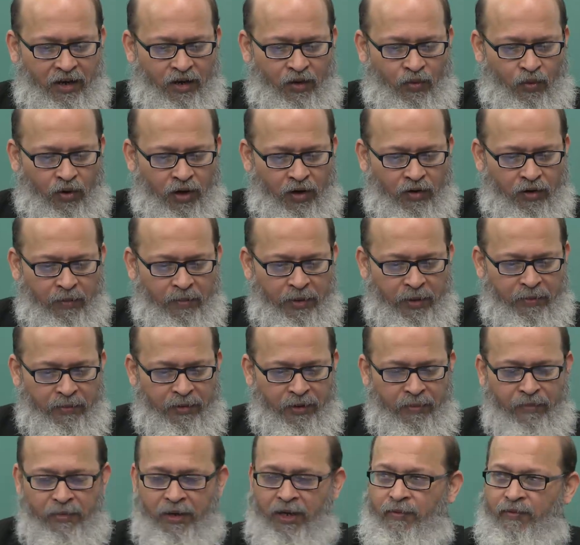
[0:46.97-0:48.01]
Now, whatever
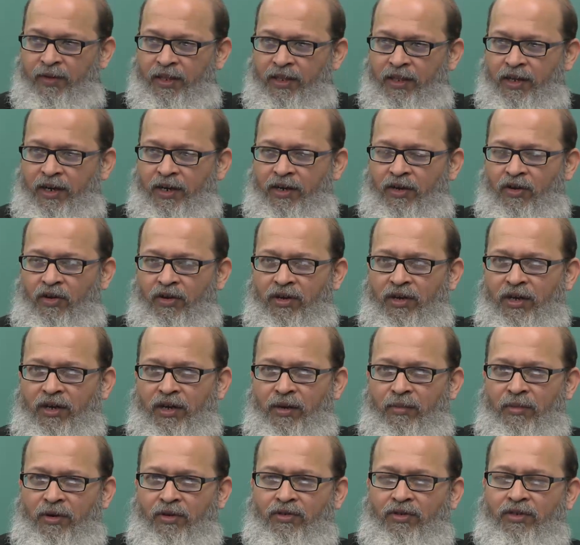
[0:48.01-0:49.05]
people mean when they are
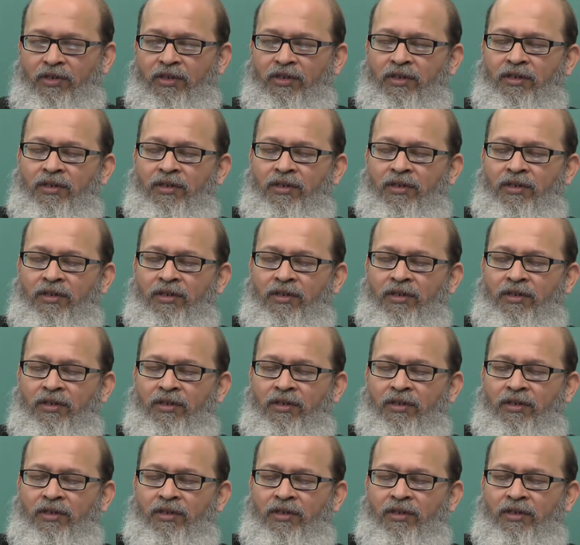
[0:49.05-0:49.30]
talking about